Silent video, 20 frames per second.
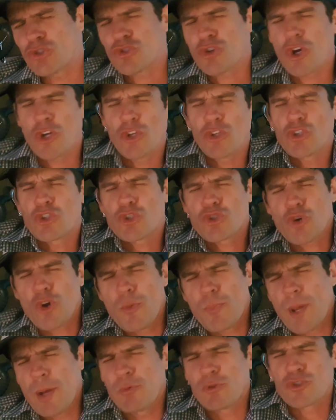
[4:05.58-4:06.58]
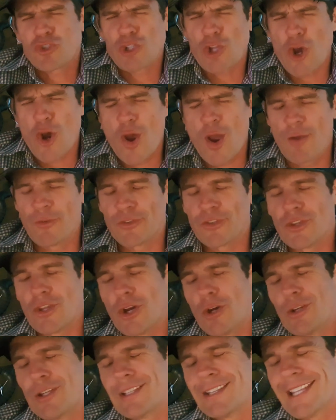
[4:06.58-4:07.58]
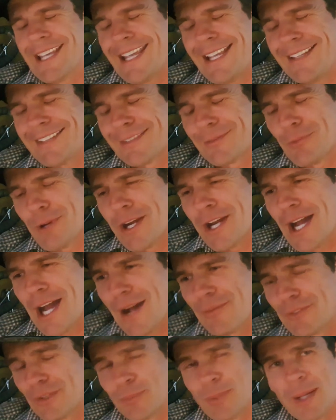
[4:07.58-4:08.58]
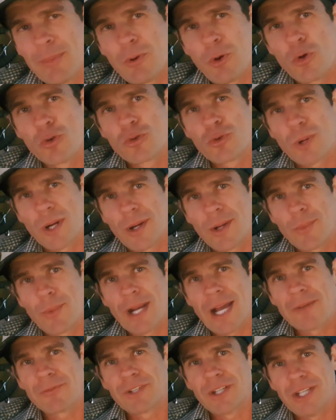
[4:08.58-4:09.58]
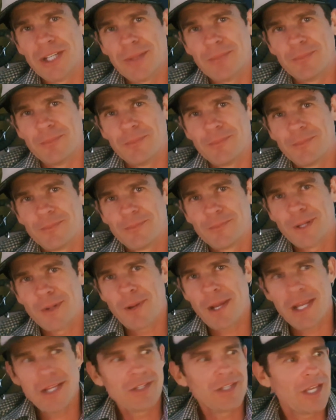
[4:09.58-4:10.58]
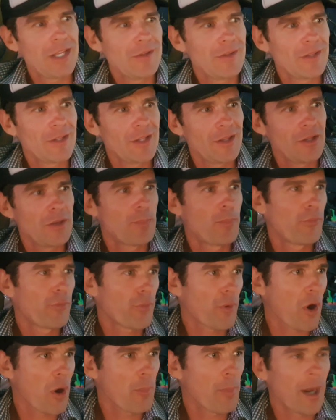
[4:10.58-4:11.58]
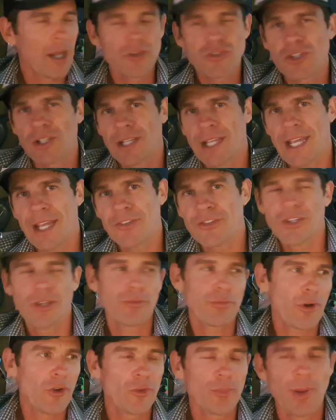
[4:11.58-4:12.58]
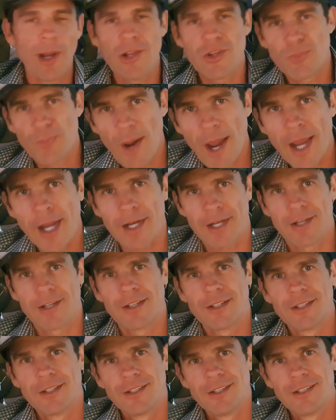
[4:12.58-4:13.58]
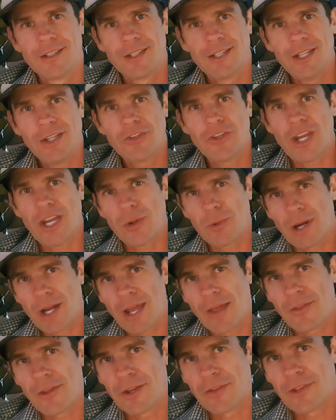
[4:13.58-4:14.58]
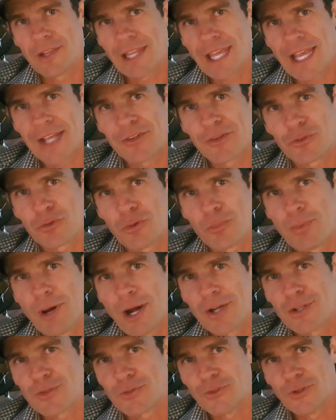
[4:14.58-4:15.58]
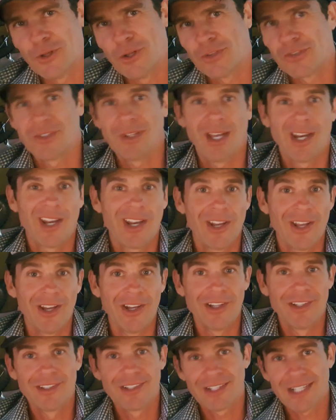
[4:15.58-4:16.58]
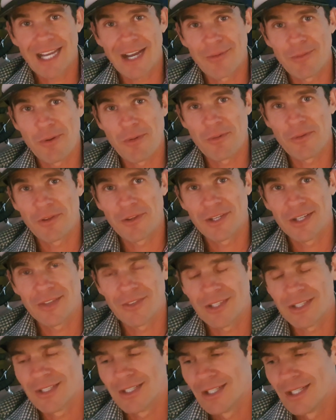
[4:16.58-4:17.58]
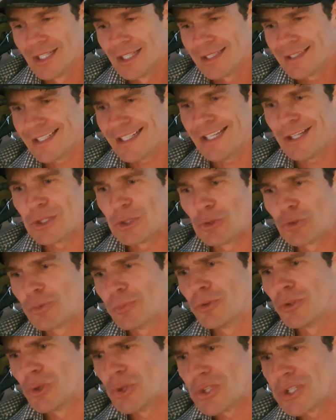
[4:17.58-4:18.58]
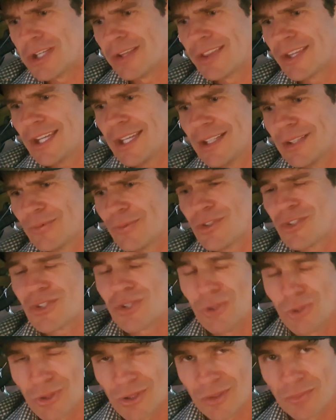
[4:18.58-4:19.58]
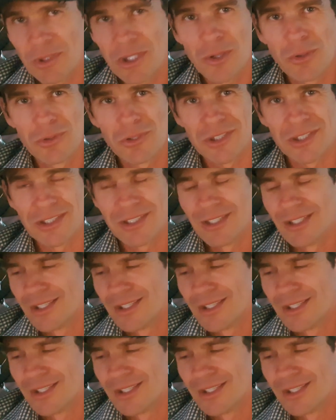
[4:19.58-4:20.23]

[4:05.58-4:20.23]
tried to destroy people's lives. No, Lance went after people who went after him. You know, he, he, you throw a punch at Lance, he throws a punch back. Is there anyone out there that Lance threw a punch first? I don't know. I can't remember that. You know what I mean? Did he do some douchey things? For sure, and we all did.